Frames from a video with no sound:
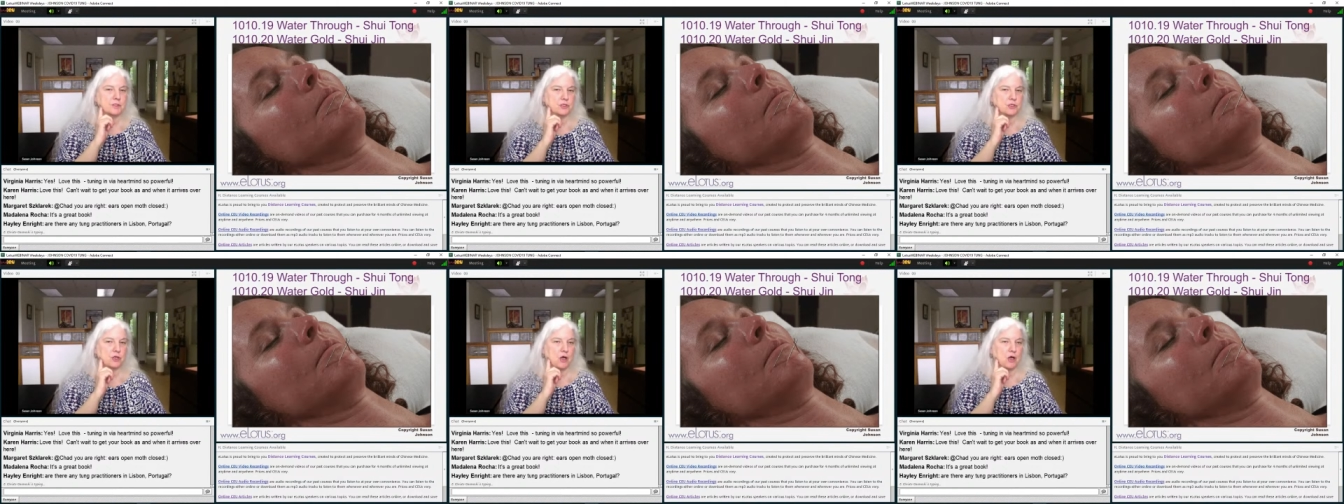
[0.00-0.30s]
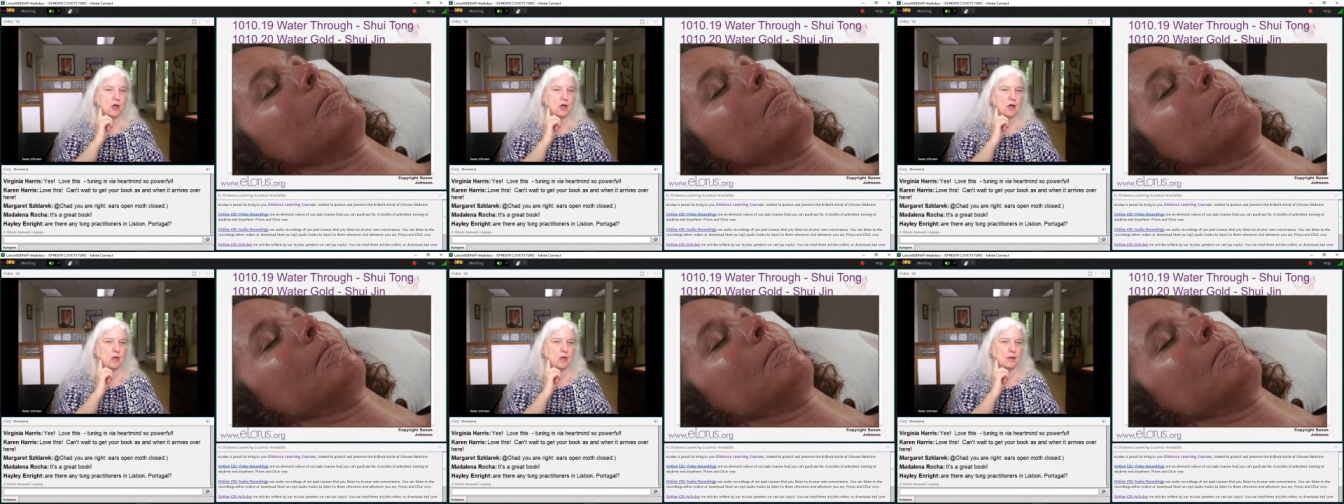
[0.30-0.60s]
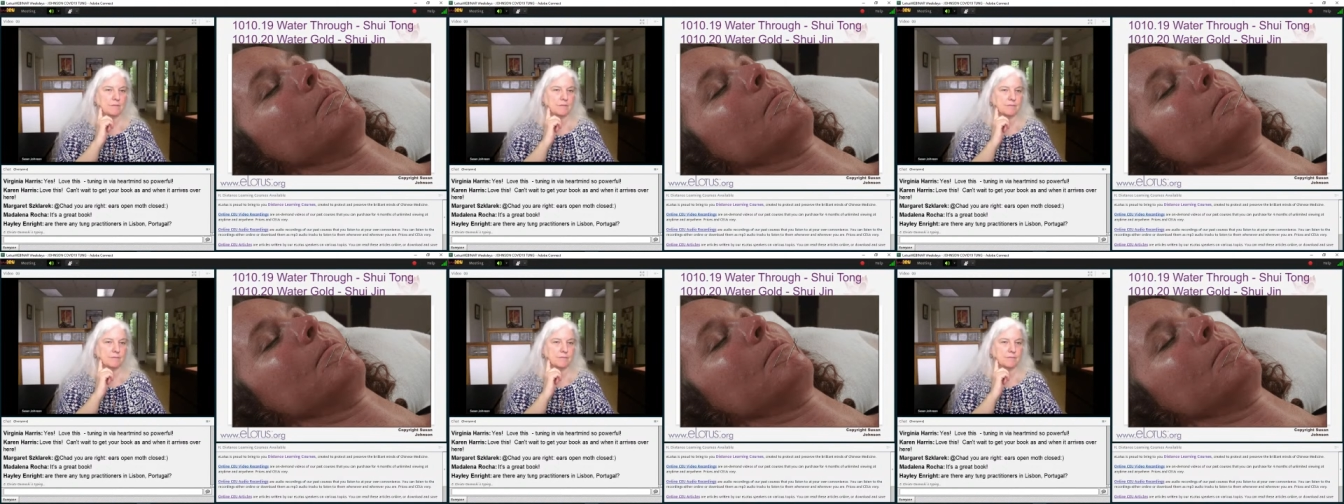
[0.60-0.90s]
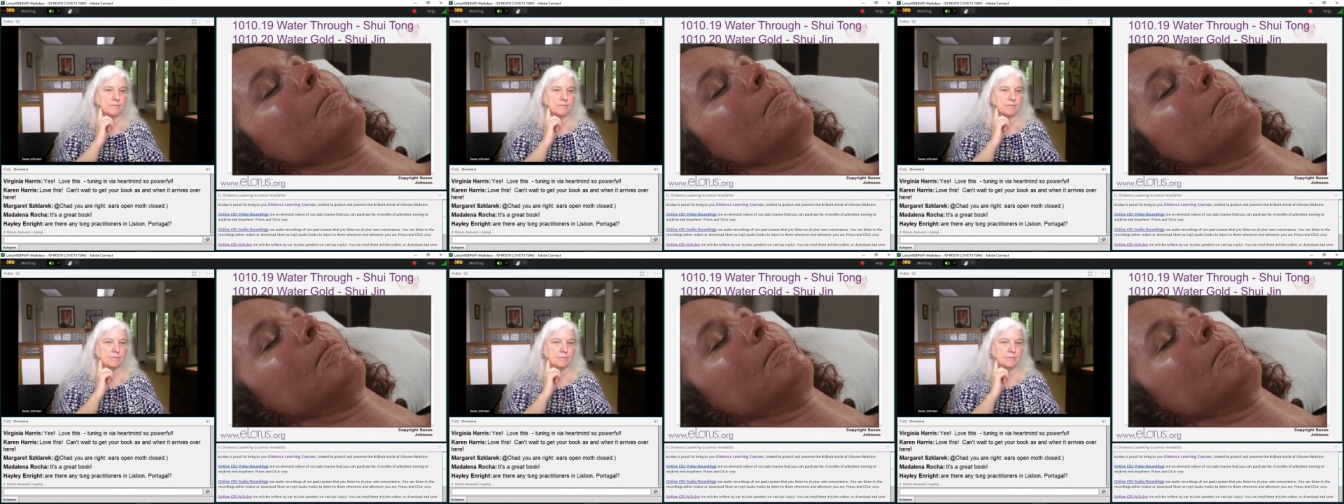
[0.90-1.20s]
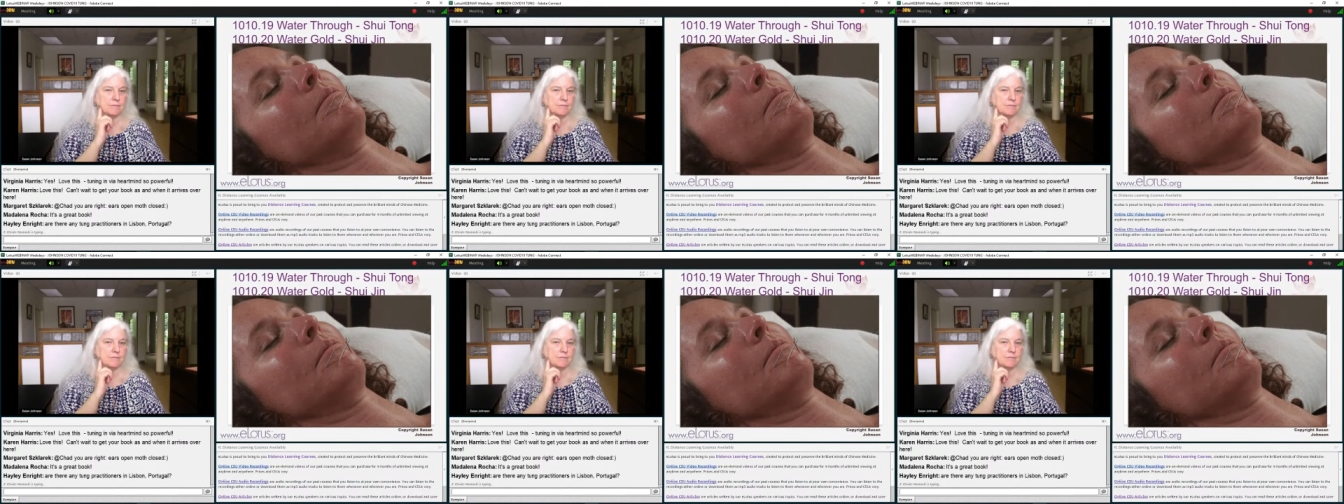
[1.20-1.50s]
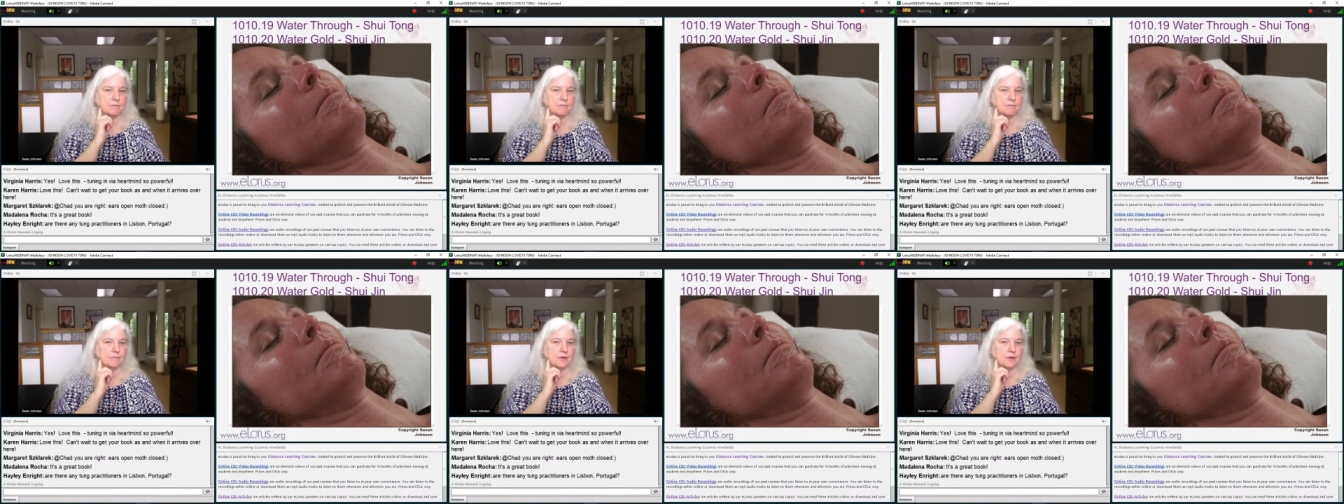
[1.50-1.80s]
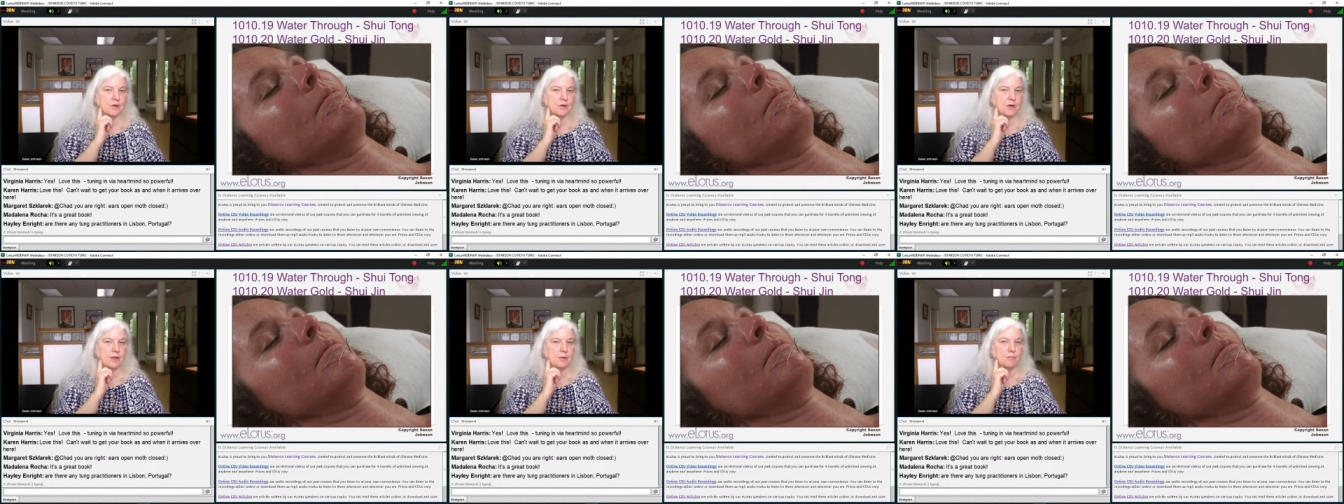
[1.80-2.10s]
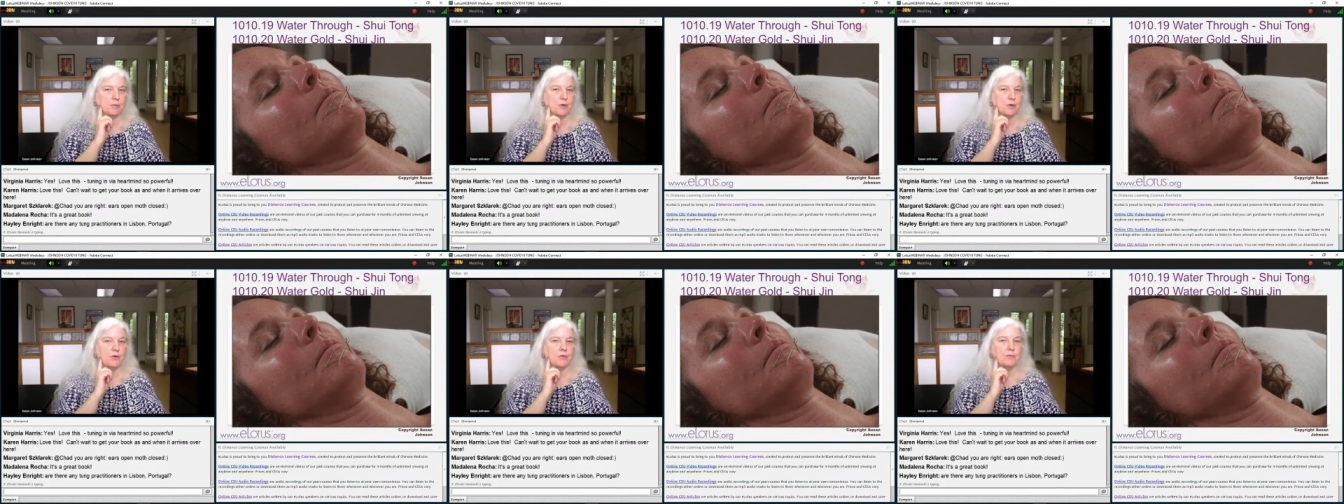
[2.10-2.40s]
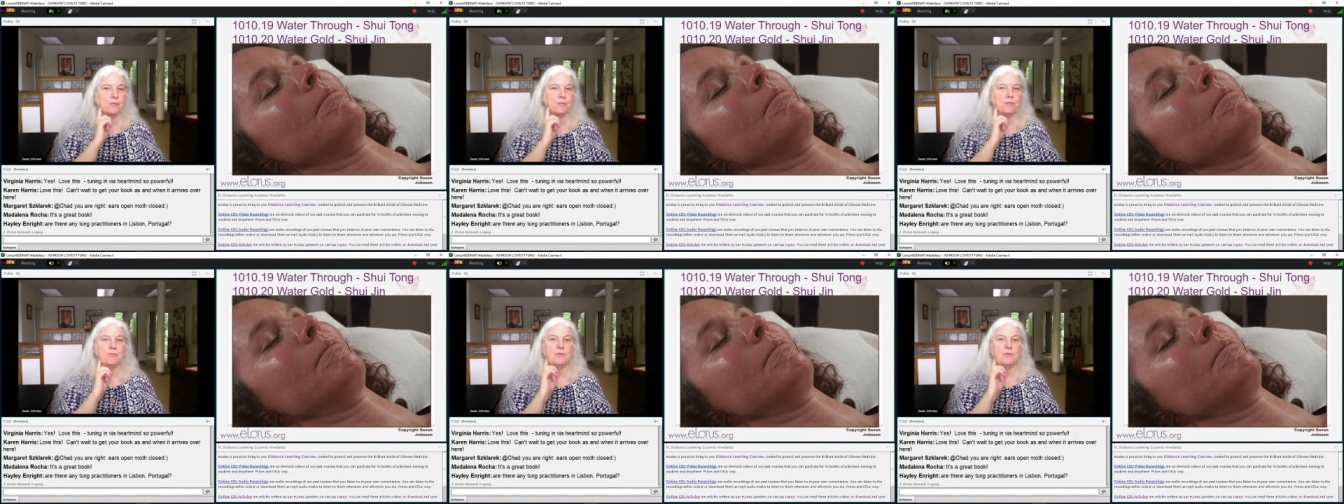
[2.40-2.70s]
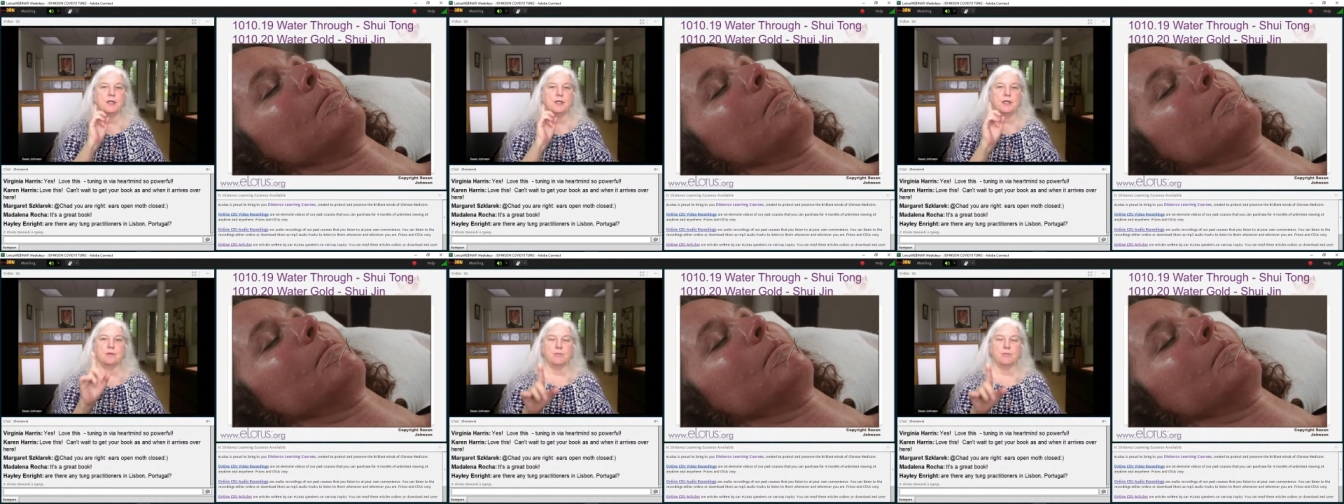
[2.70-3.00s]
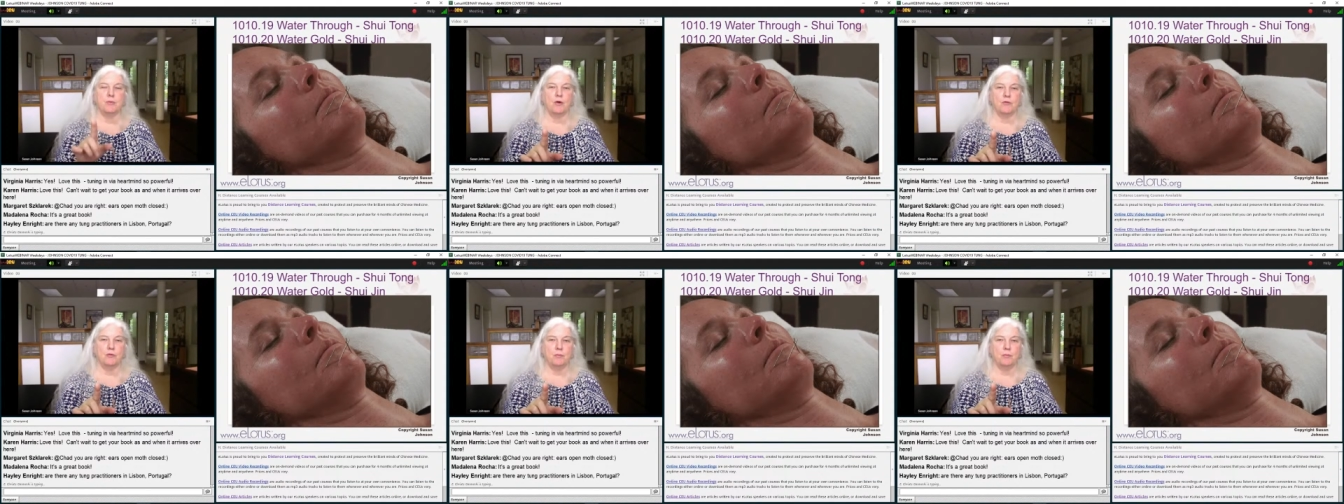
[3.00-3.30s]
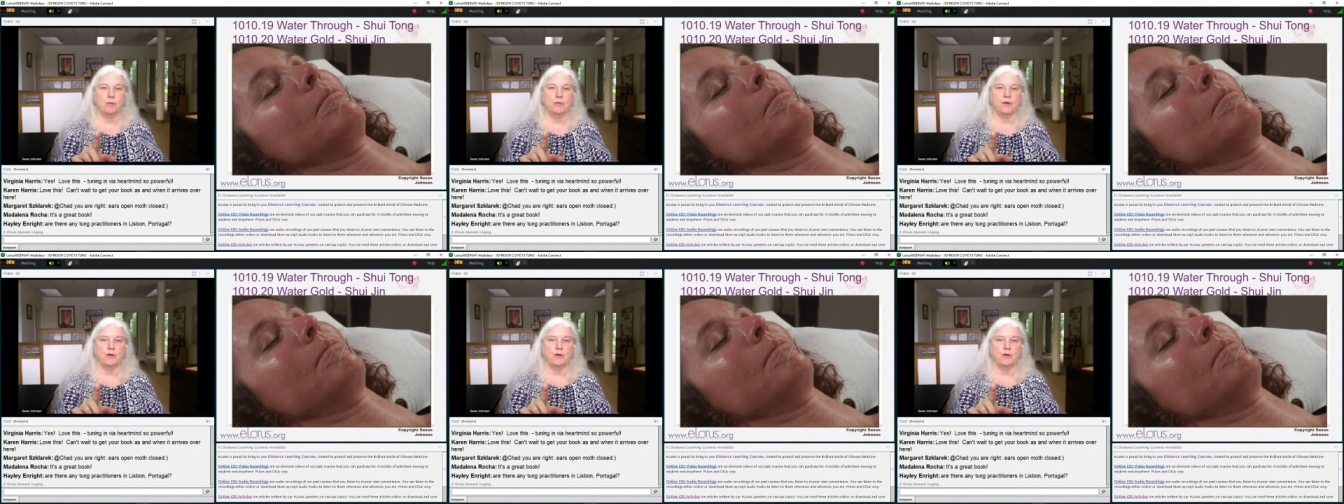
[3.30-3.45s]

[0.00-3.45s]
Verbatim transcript: jaw. All right, both, need, both